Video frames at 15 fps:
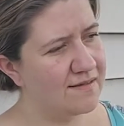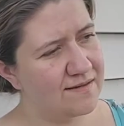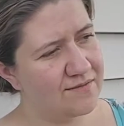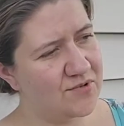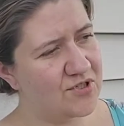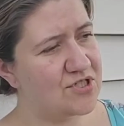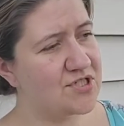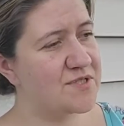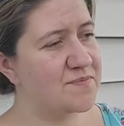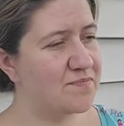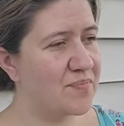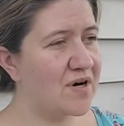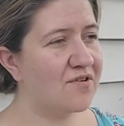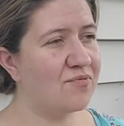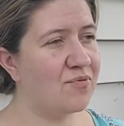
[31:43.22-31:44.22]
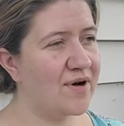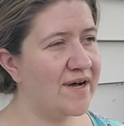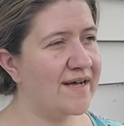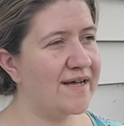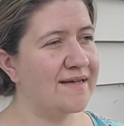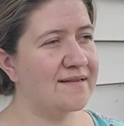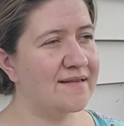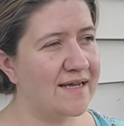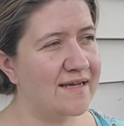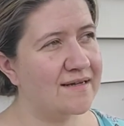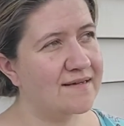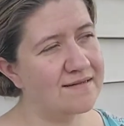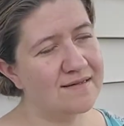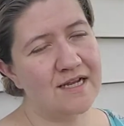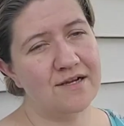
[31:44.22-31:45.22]
which is part of why like
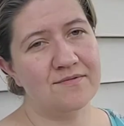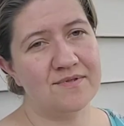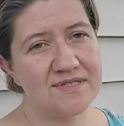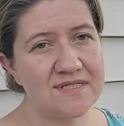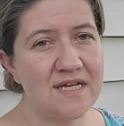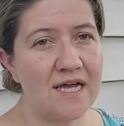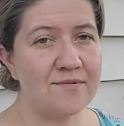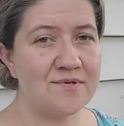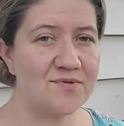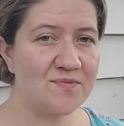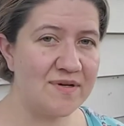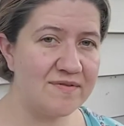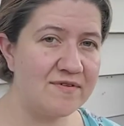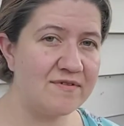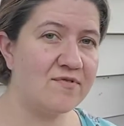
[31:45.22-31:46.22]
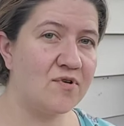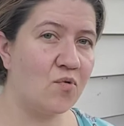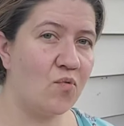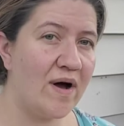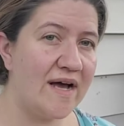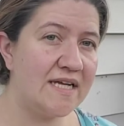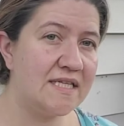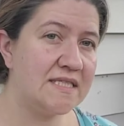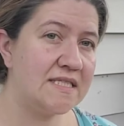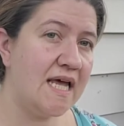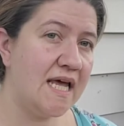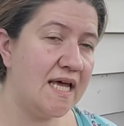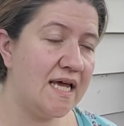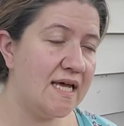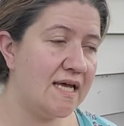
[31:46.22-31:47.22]
I was I was weaving for a while
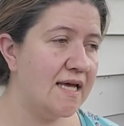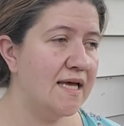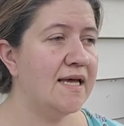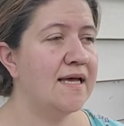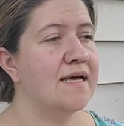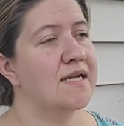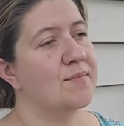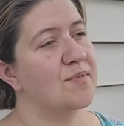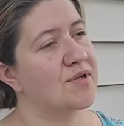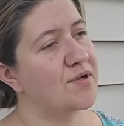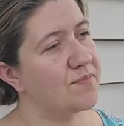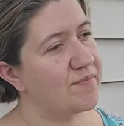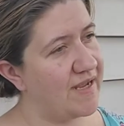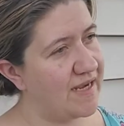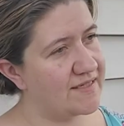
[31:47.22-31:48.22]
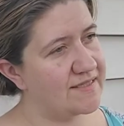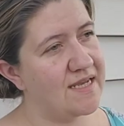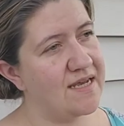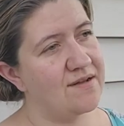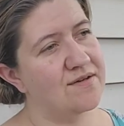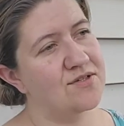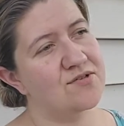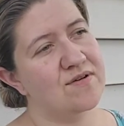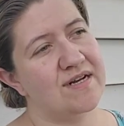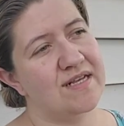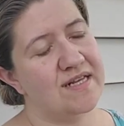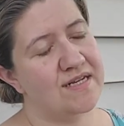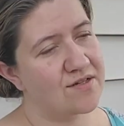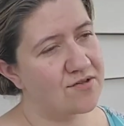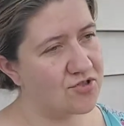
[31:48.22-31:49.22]
today and I'm gonna go back down and try to
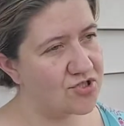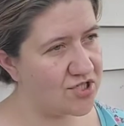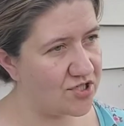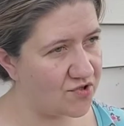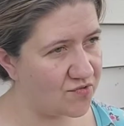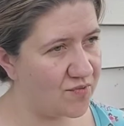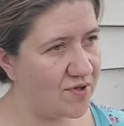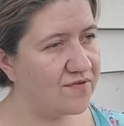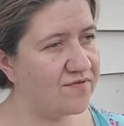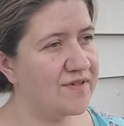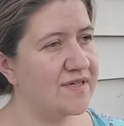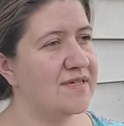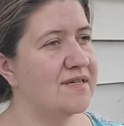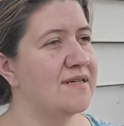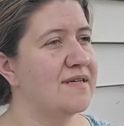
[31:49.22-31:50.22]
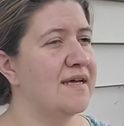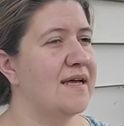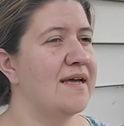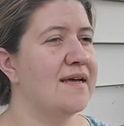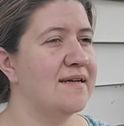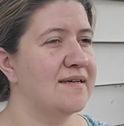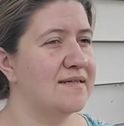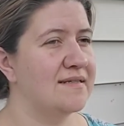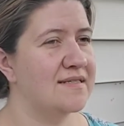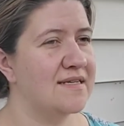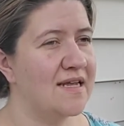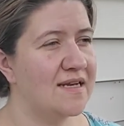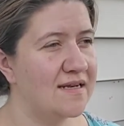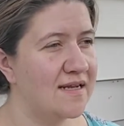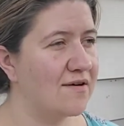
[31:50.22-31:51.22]
get another chunk woven and
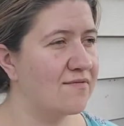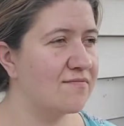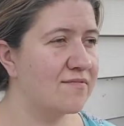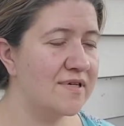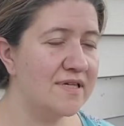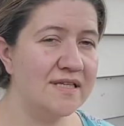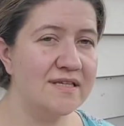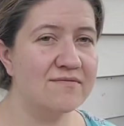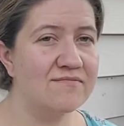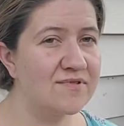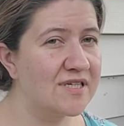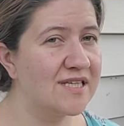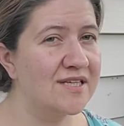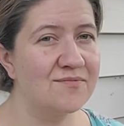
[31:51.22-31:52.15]
and I really really